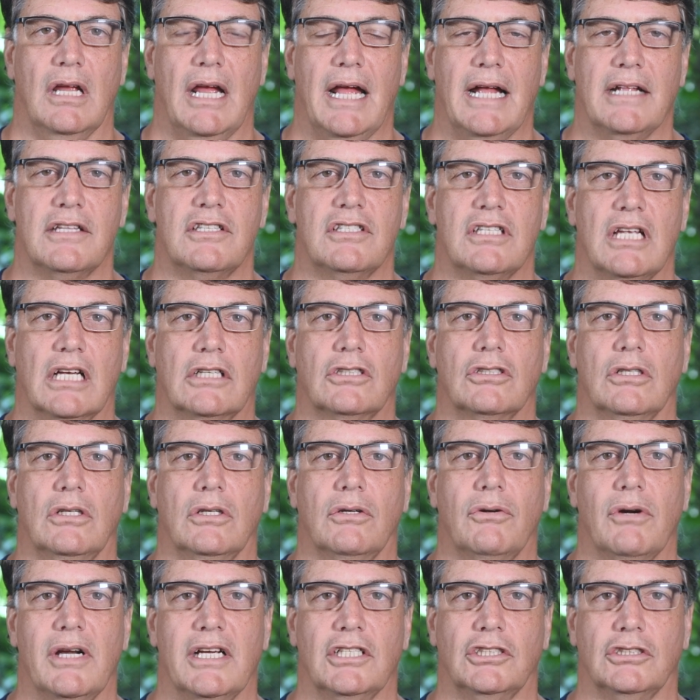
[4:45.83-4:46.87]
and sexual
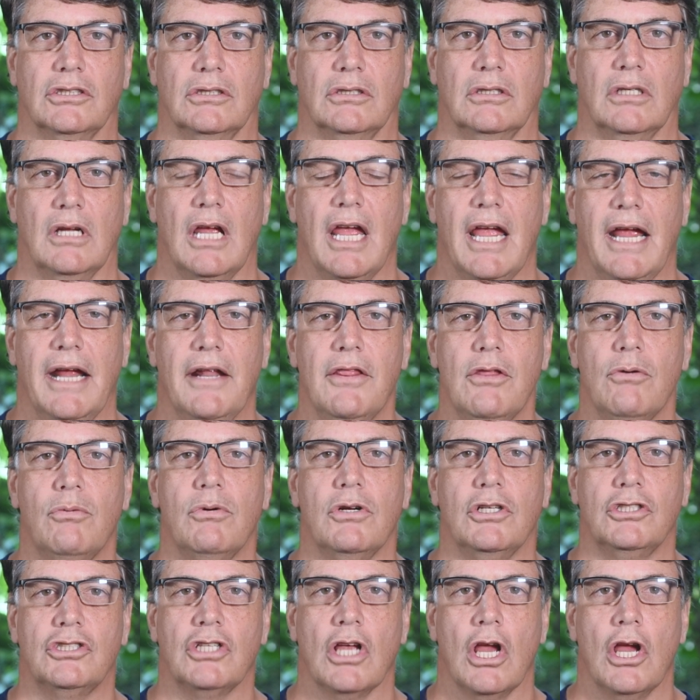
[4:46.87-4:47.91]
aggression. In other
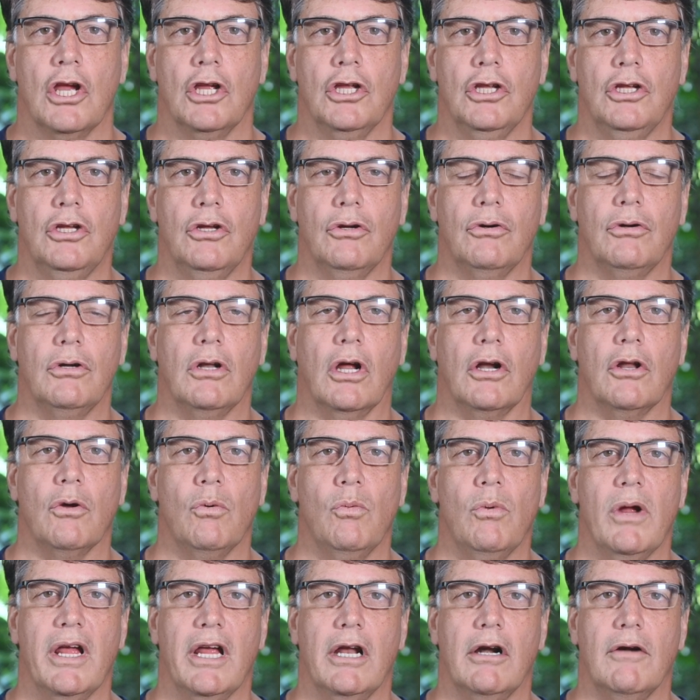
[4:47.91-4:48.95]
words, you're not
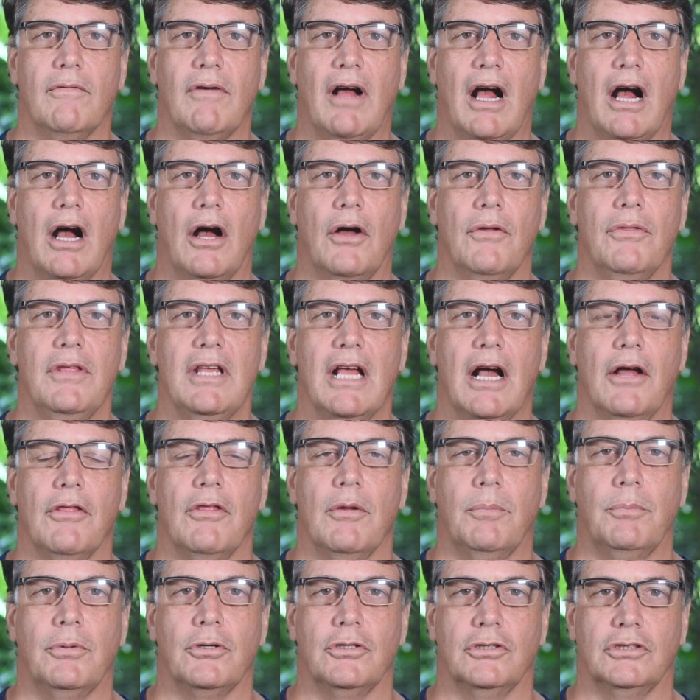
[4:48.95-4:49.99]
aware of how the
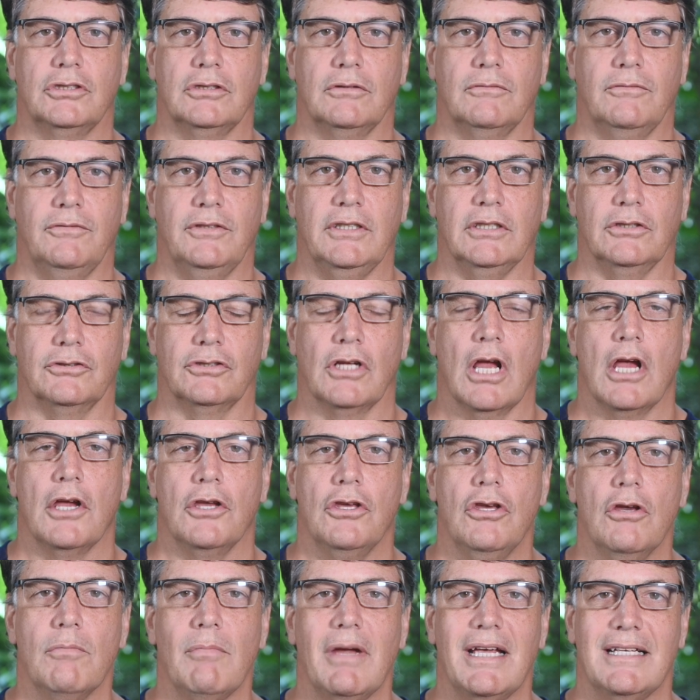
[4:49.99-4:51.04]
other person feels.
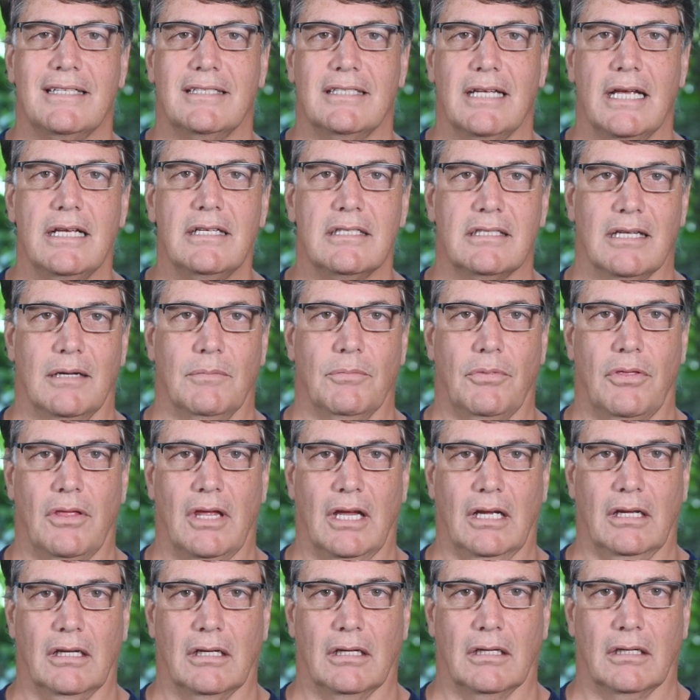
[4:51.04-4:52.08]
You may say
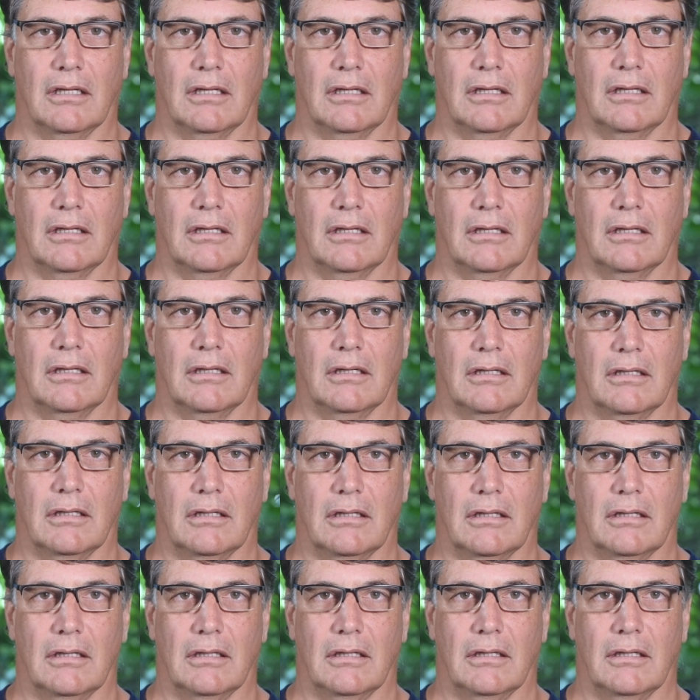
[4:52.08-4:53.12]
something,
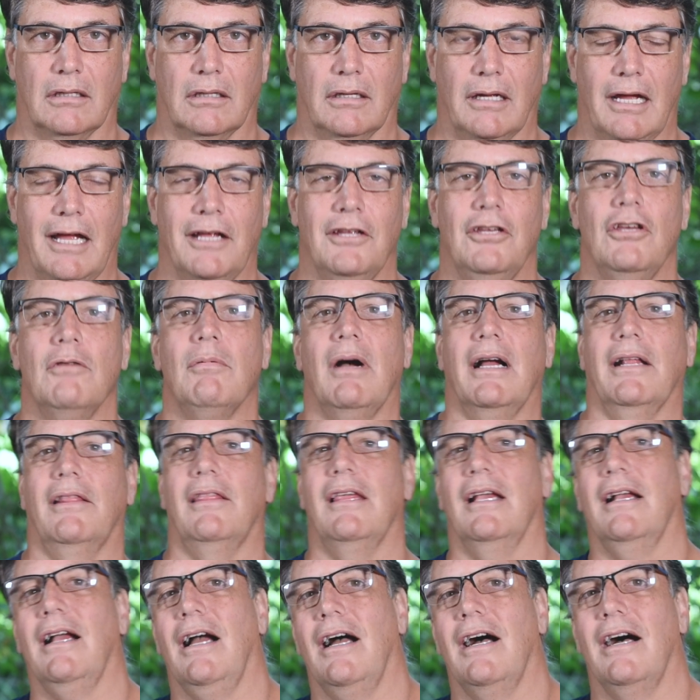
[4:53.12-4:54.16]
and you might
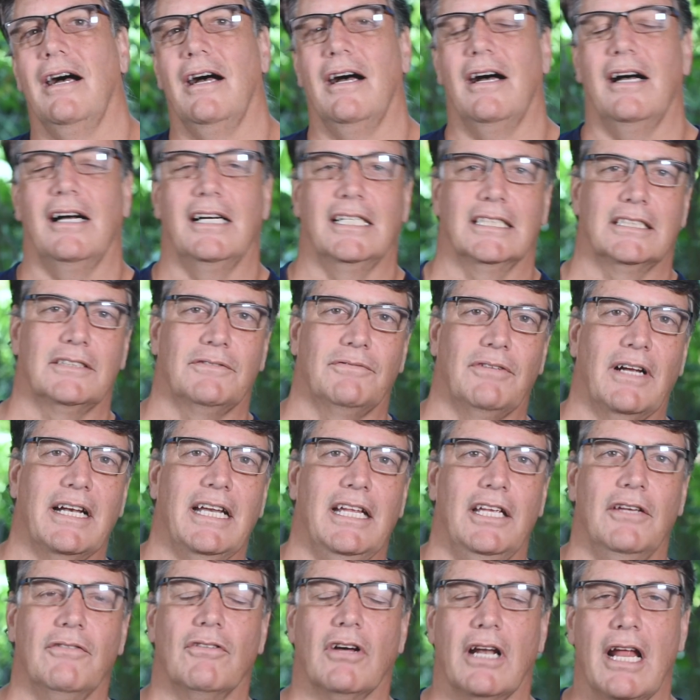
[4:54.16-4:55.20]
think, ha ha, it's
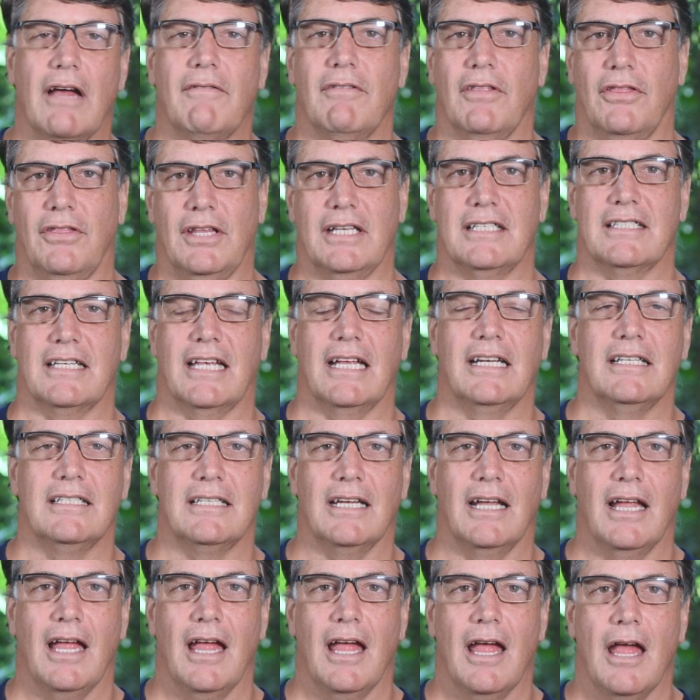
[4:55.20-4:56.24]
funny, you've got to have a thick skin.
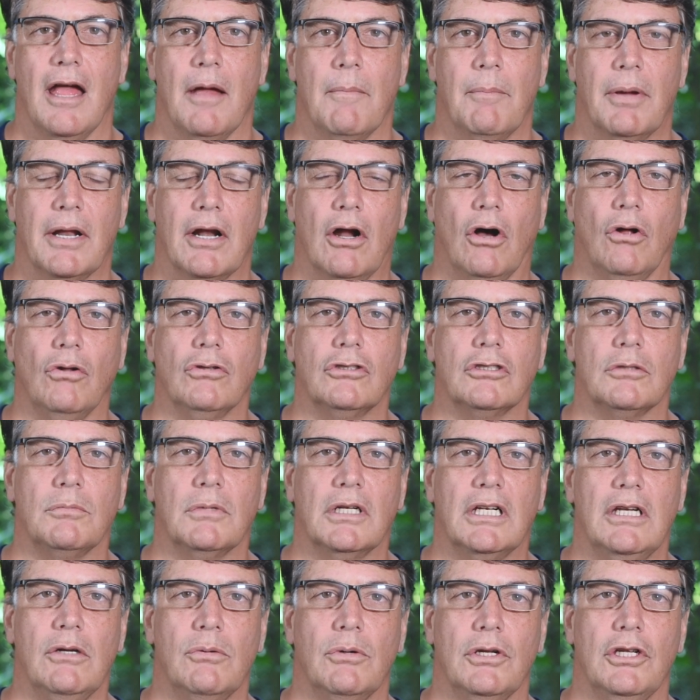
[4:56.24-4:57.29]
But
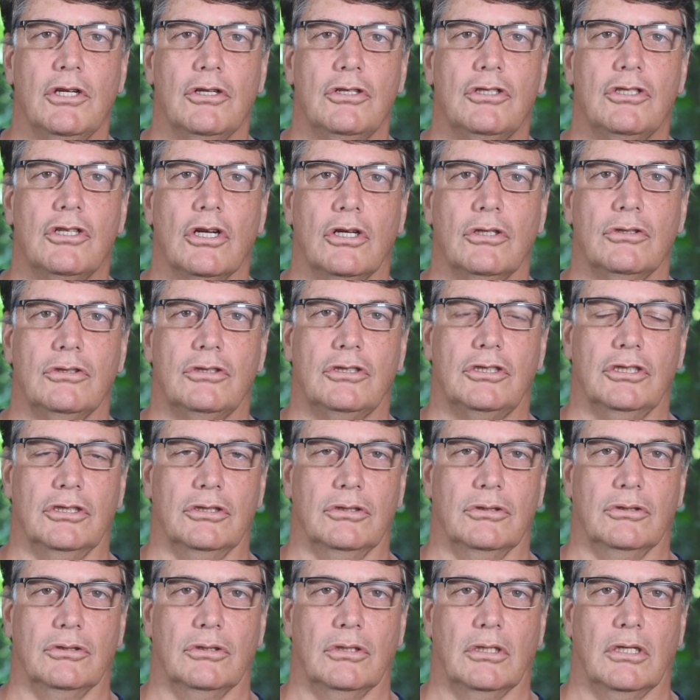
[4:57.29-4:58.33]
ultimately, what you don't
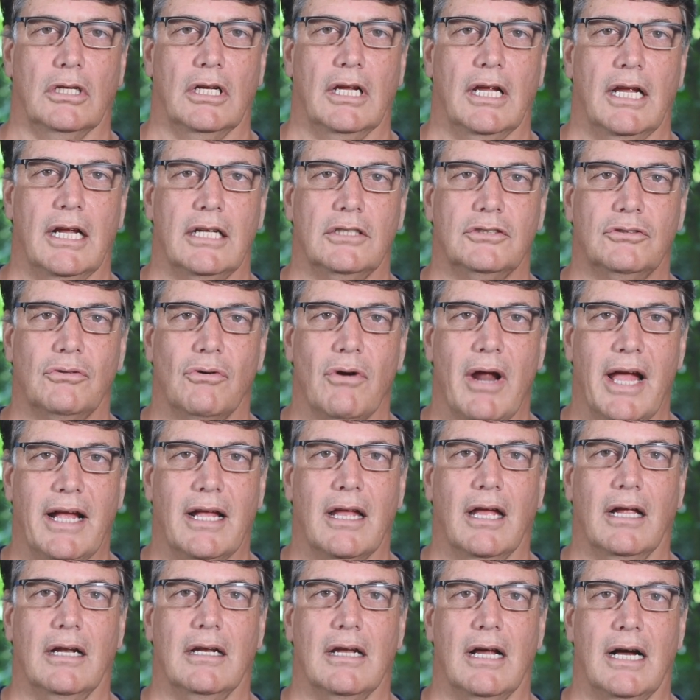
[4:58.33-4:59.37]
do is
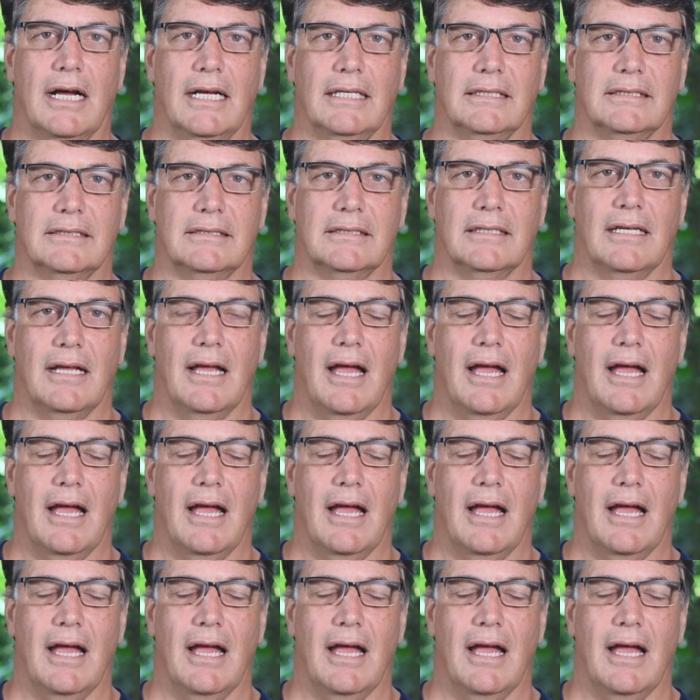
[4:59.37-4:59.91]
recognize